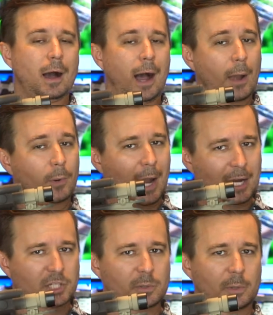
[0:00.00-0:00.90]
I would
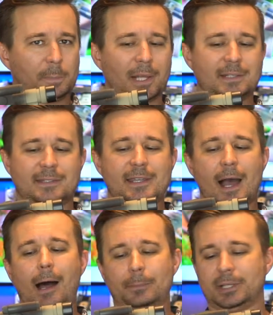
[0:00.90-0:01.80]
actually replace the
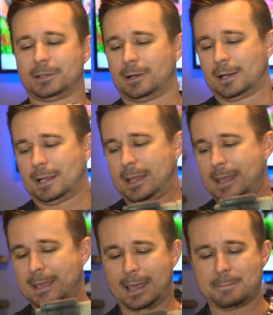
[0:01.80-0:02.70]
optic on it
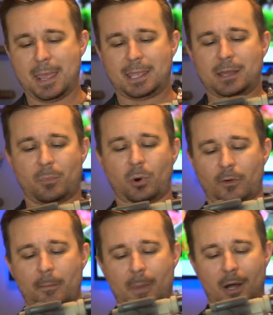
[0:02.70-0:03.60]
and make it more of
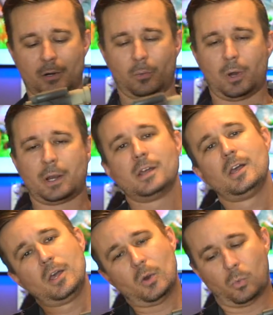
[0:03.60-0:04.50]
a modern one,
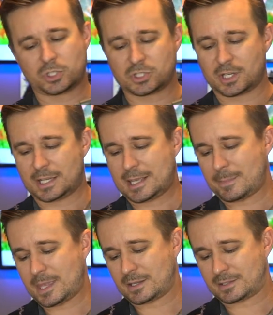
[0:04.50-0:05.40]
which is going to get
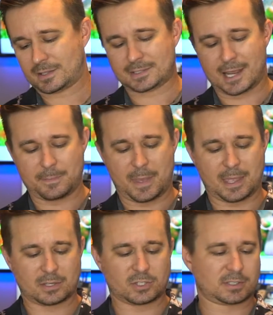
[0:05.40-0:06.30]
me into the Type A
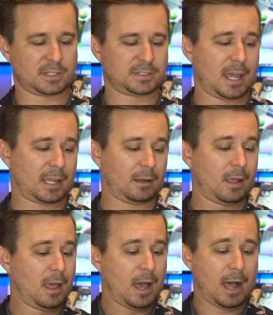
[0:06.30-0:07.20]
in just a second.
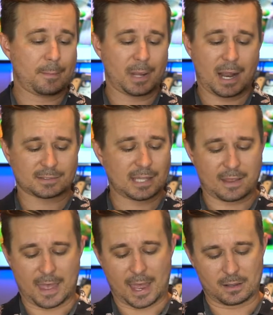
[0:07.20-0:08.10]
But outside of
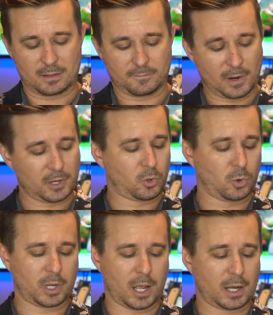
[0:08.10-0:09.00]
that, very
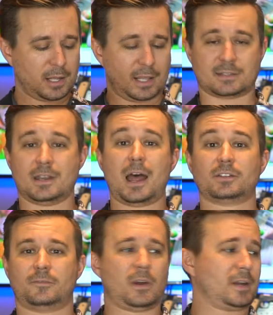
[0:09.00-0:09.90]
cool gun. It's not
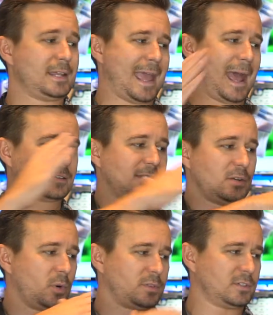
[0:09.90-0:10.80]
very gassy
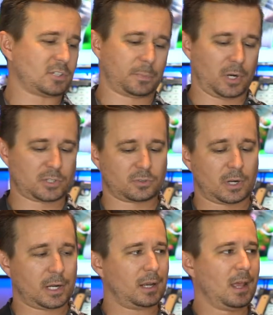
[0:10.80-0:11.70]
with the suppressor
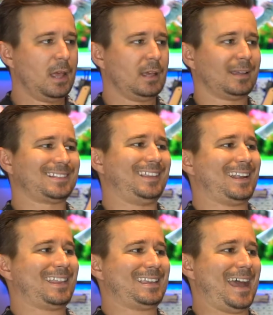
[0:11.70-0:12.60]
on it because a lot
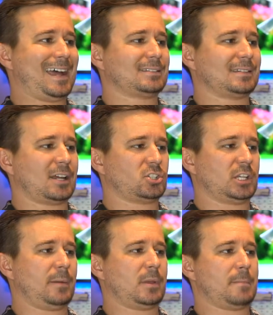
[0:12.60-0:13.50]
of the gas is actually
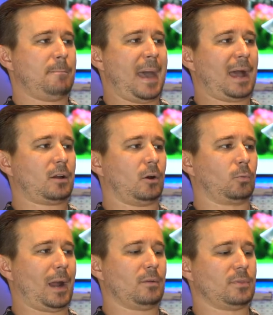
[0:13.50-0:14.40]
coming back
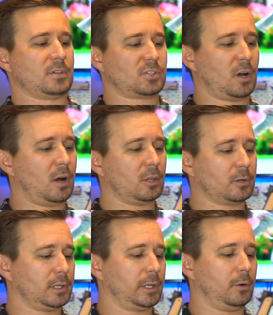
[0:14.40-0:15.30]
around this collar
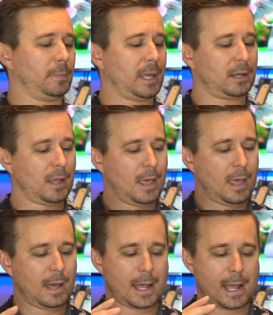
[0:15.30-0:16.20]
a little bit.
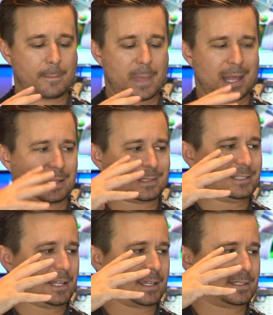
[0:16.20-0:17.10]
And it's
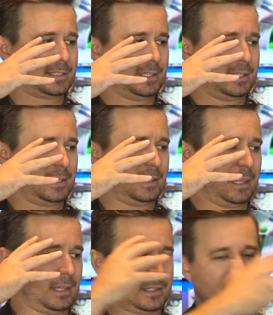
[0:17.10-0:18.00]
just,
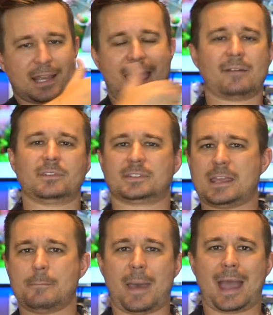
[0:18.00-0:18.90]
it doesn't have the
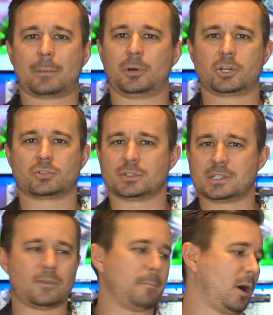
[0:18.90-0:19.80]
same back pressure as
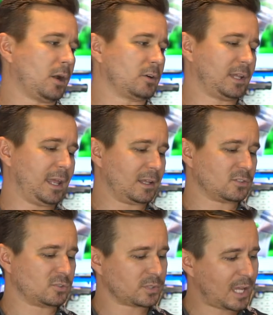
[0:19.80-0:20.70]
even modern cans.
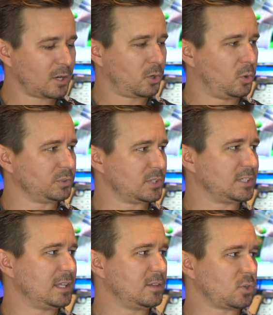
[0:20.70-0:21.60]
So it's kind of cool to
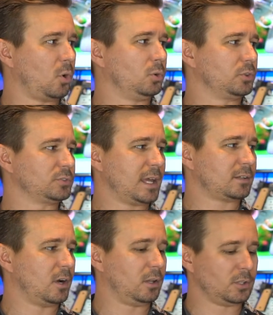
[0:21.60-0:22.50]
see this older
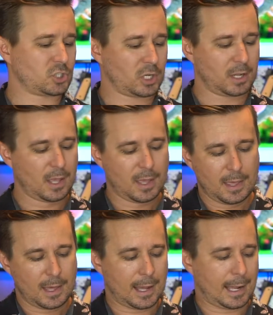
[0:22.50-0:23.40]
technology
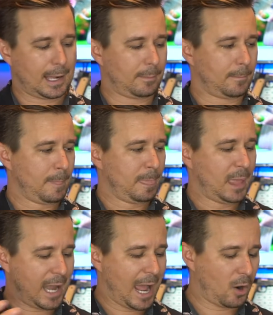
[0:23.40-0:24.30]

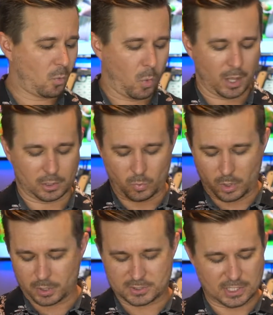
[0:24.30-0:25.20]
and how well it
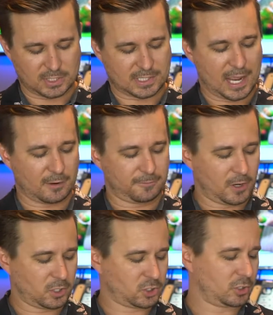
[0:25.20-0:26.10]
works and just how
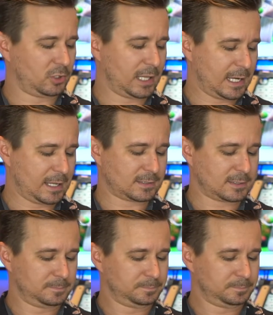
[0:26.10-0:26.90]
functional it is.